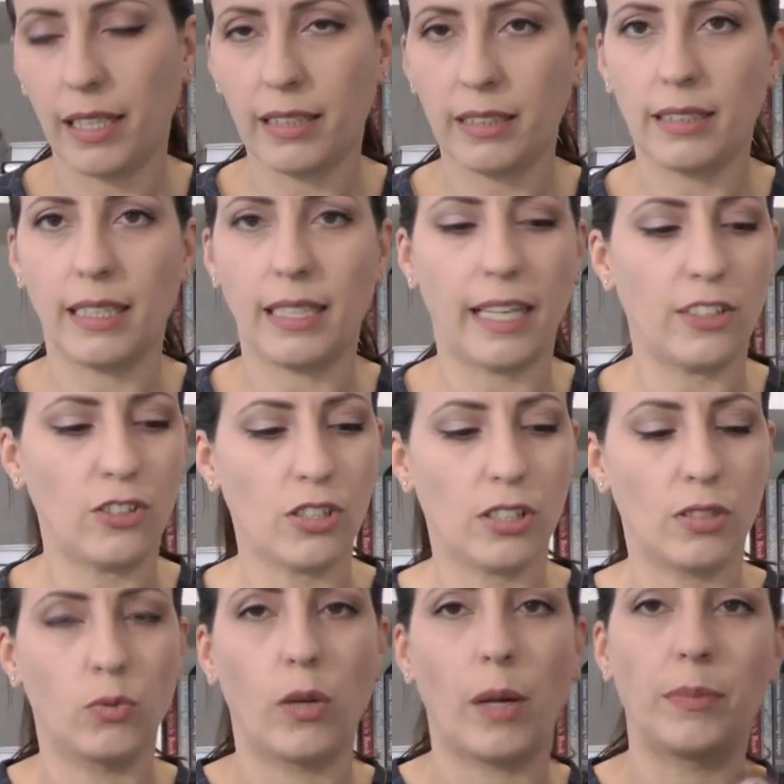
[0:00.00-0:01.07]
and then I
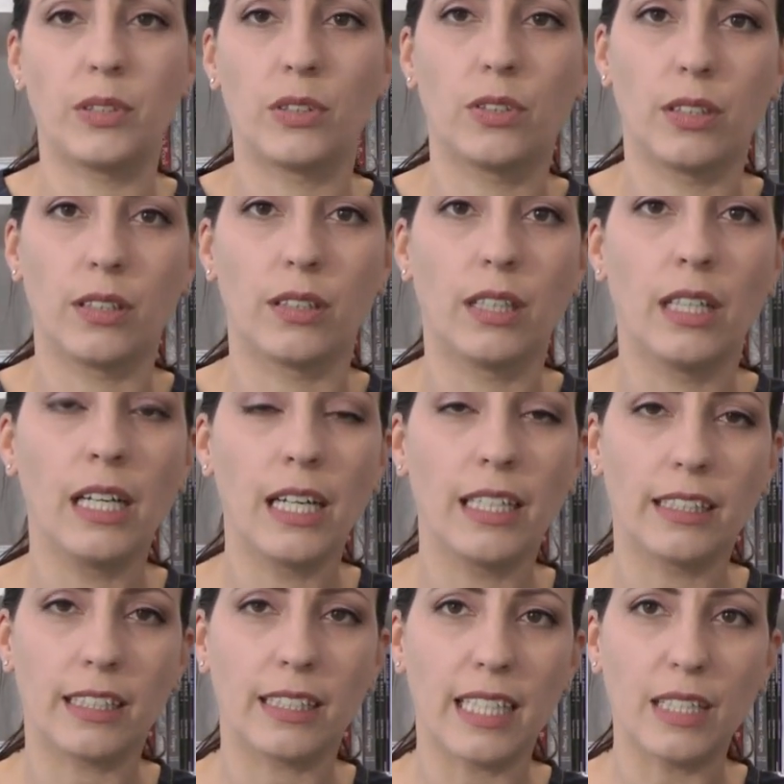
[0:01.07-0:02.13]
just rubbed the
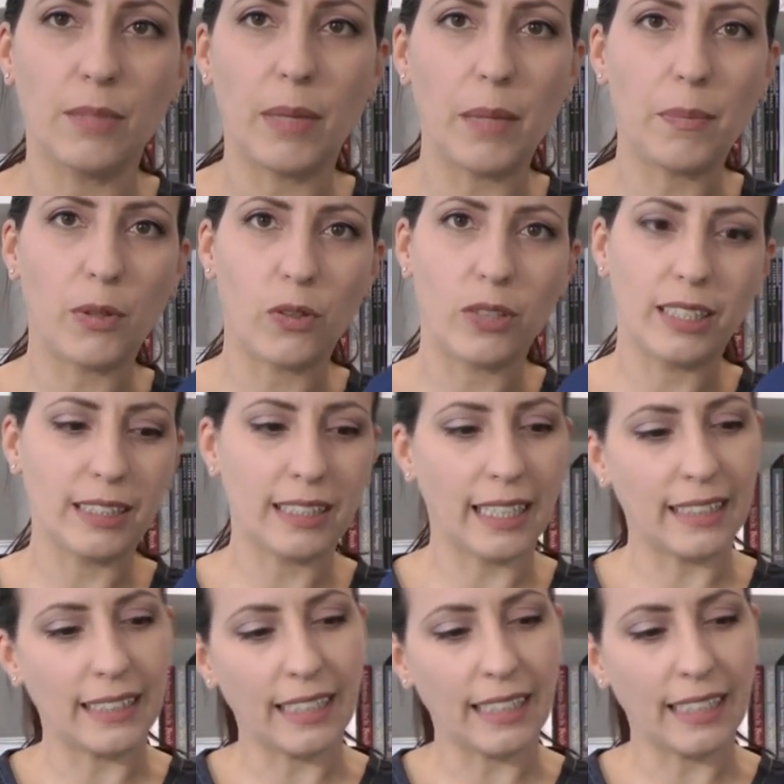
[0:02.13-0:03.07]
sandpaper on it, and